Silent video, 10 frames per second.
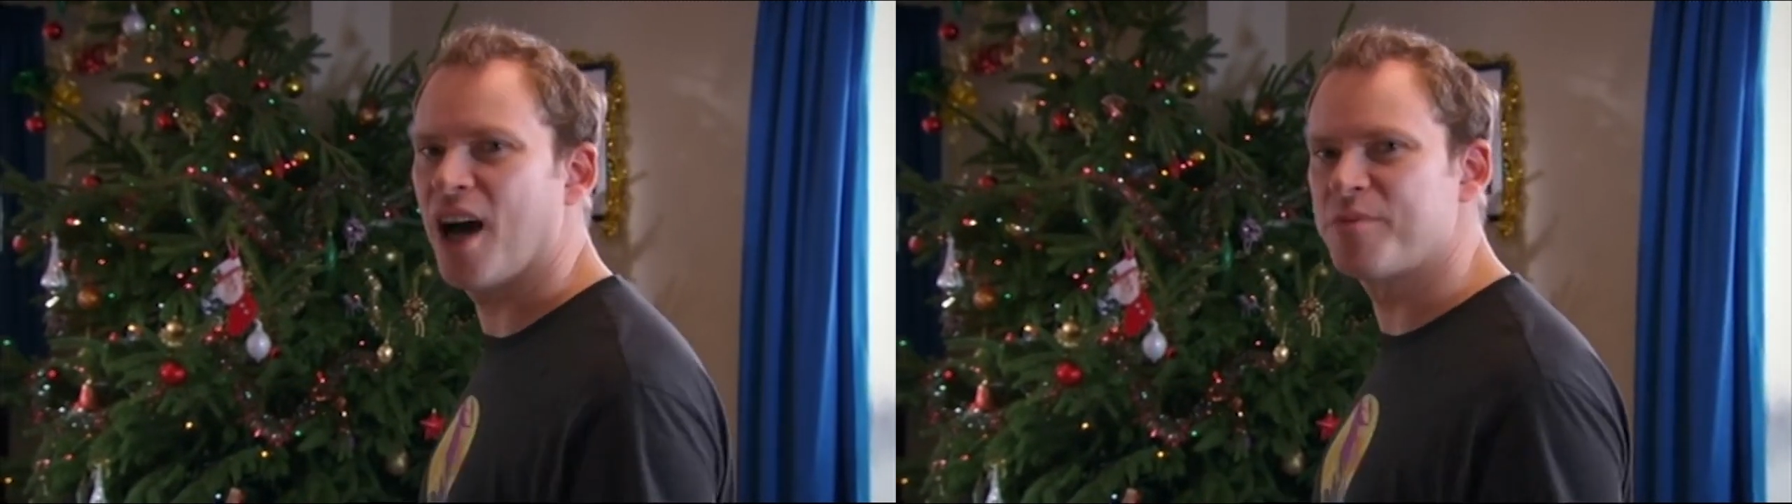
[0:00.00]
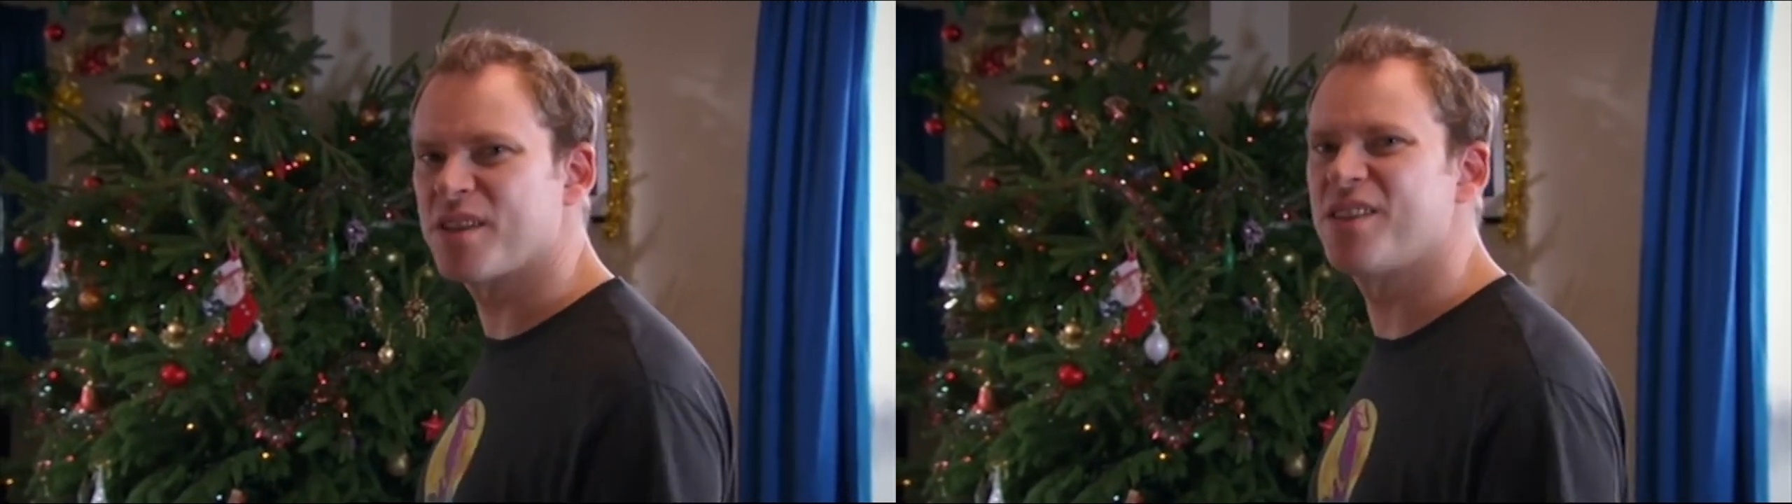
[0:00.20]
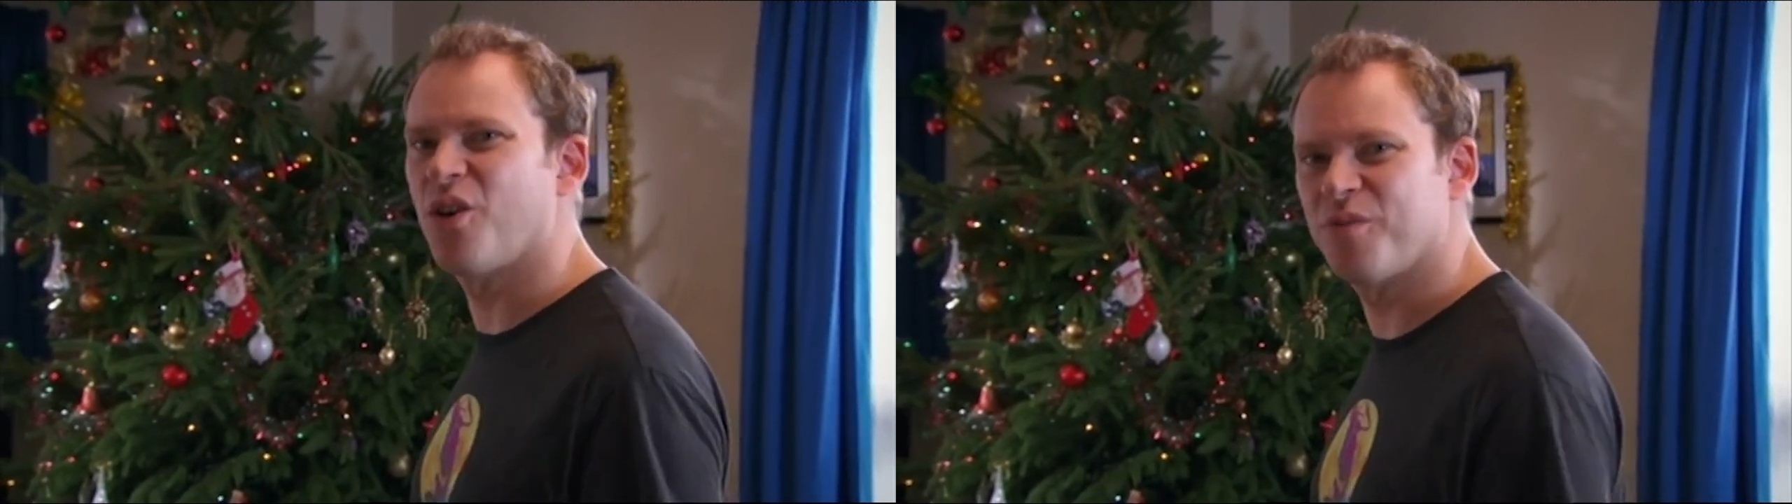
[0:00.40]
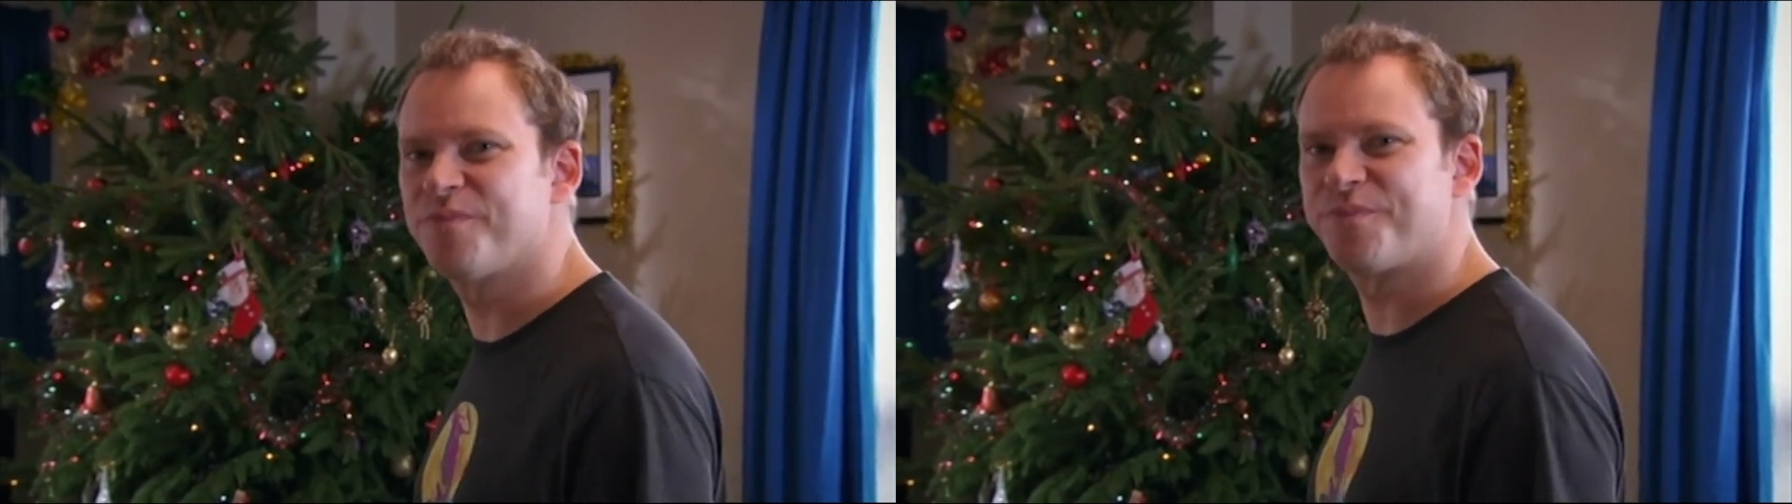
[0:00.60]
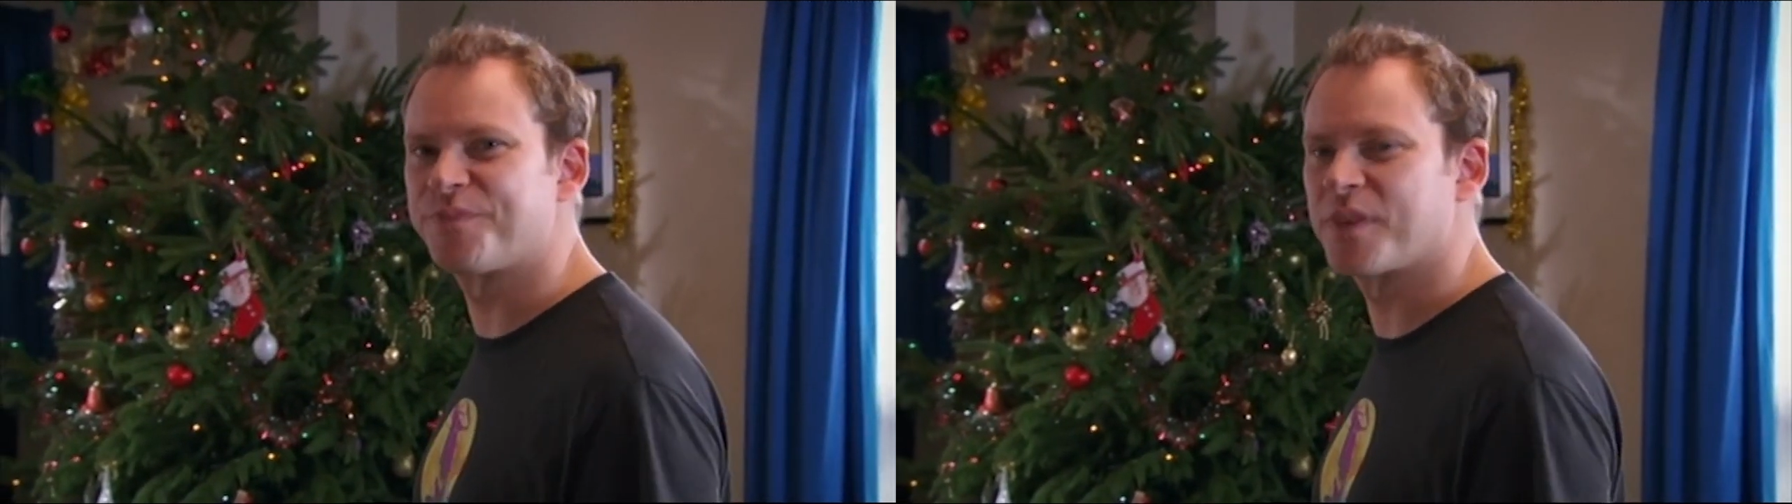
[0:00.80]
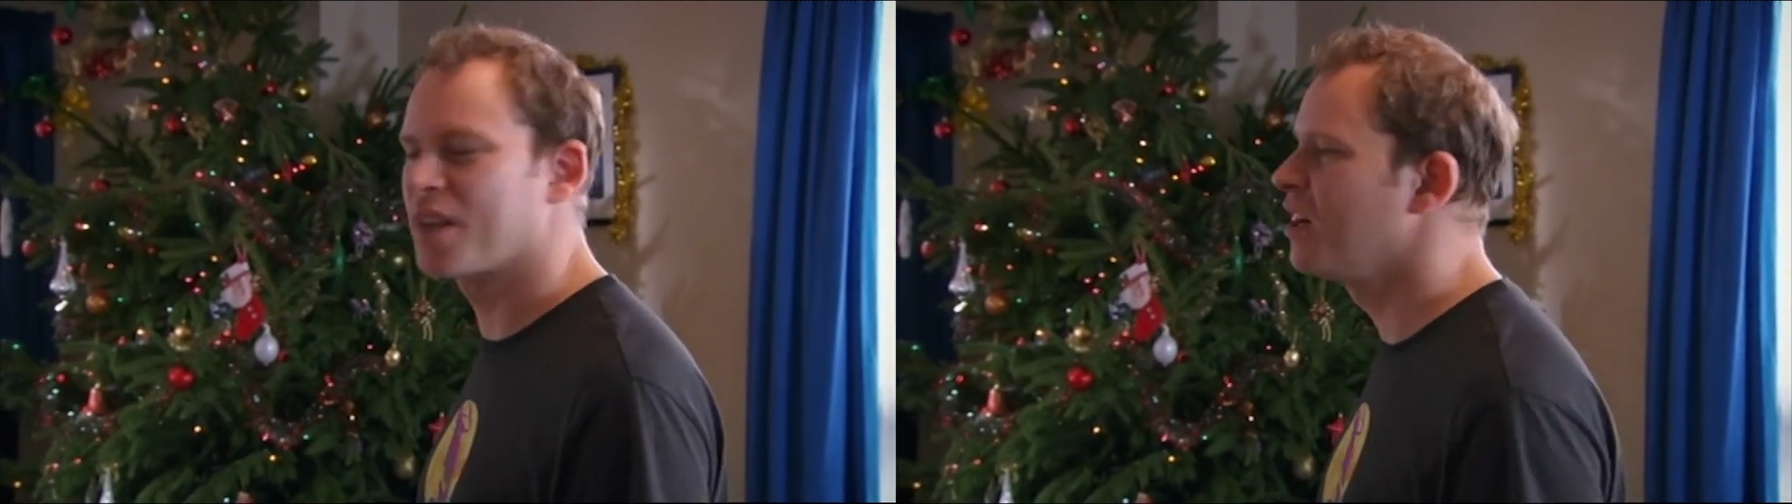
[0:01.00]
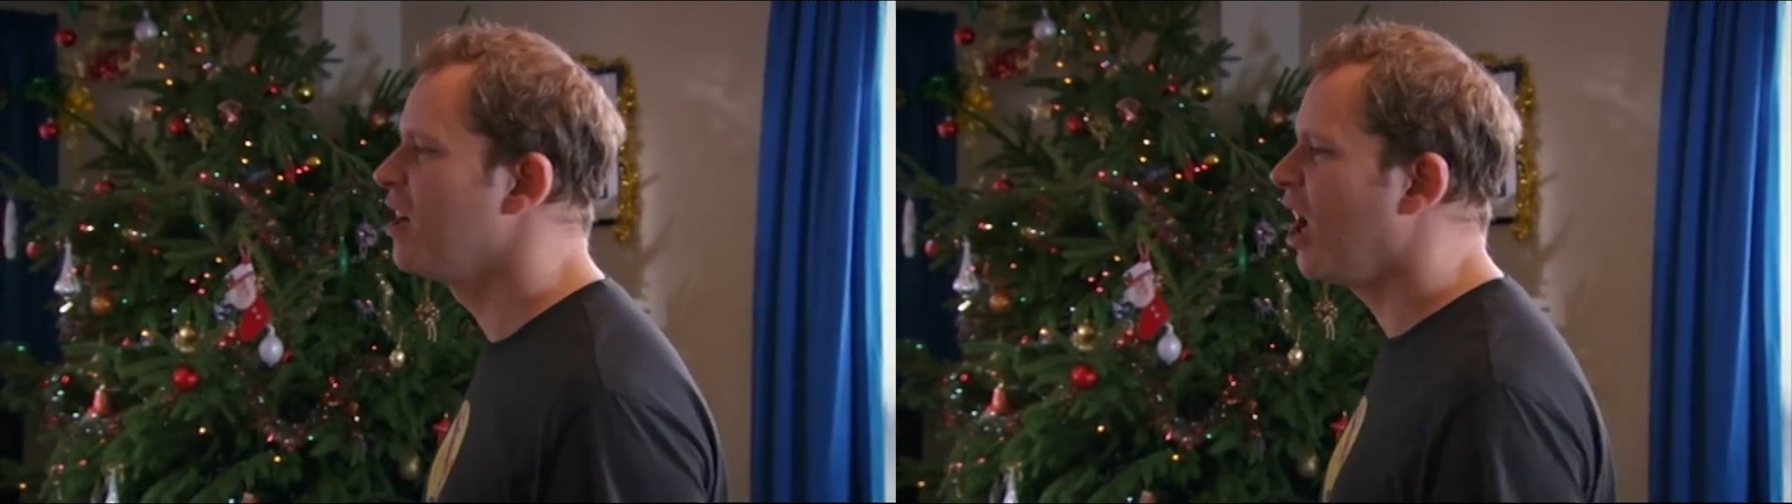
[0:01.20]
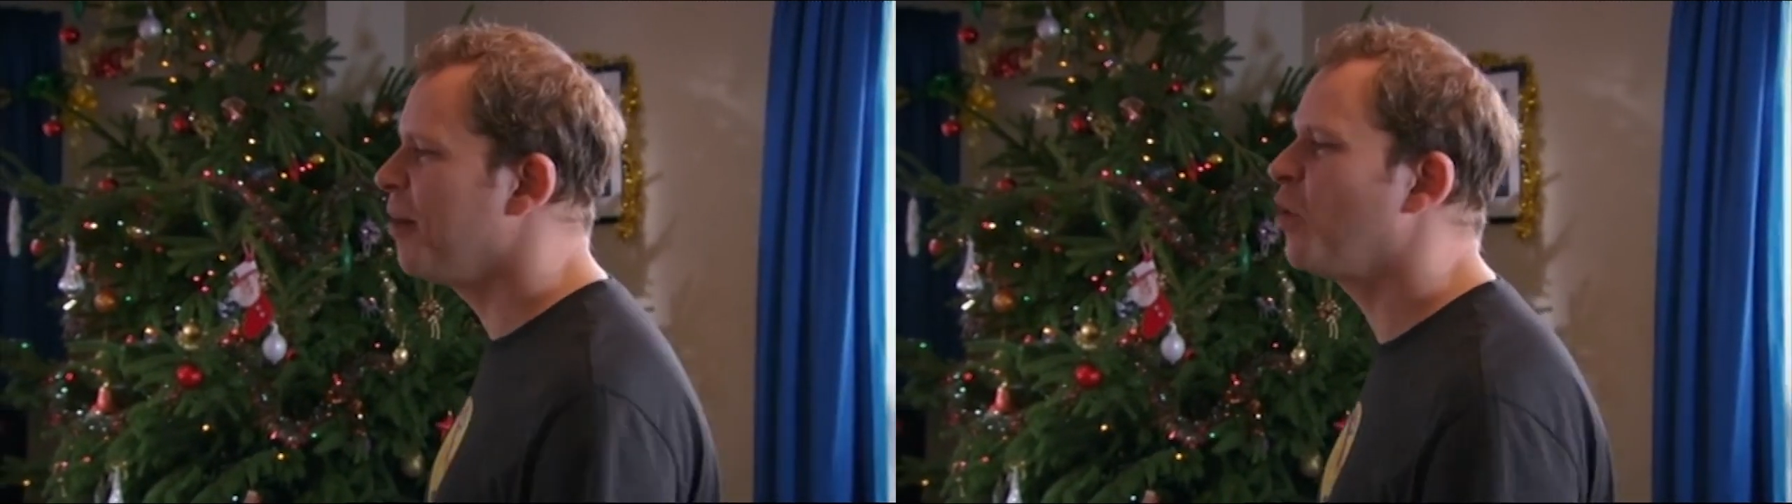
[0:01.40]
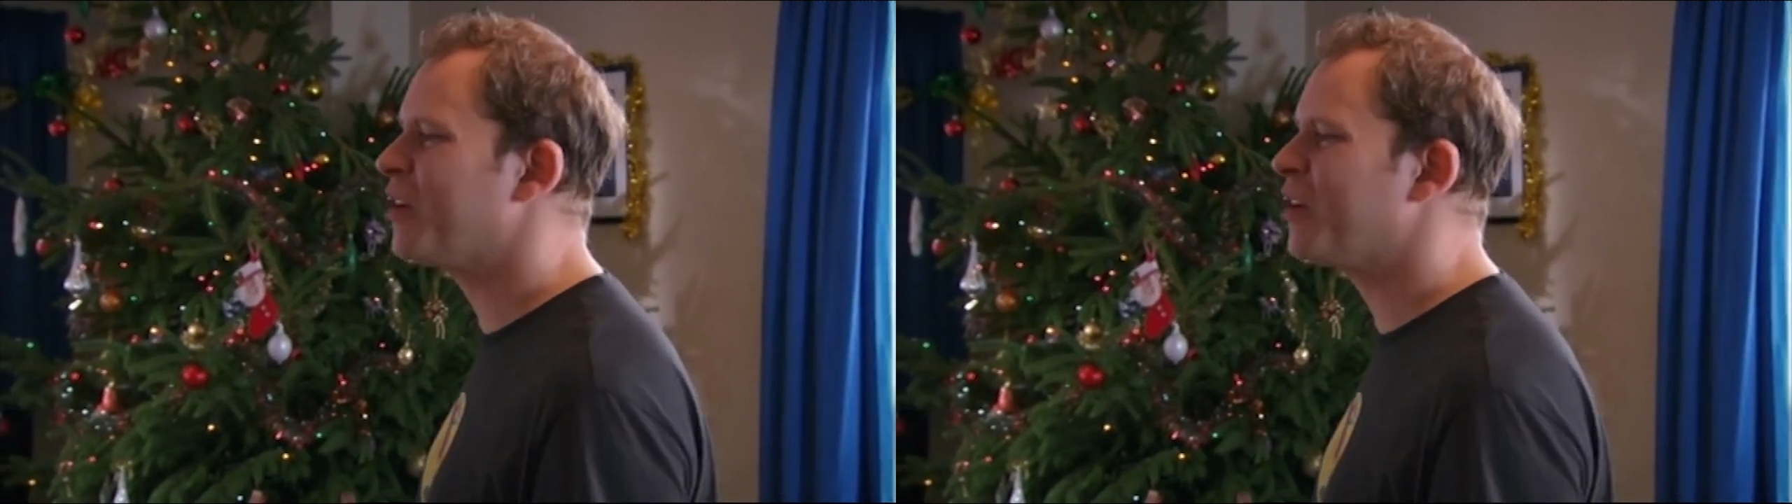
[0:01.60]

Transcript: I'm just not. I'm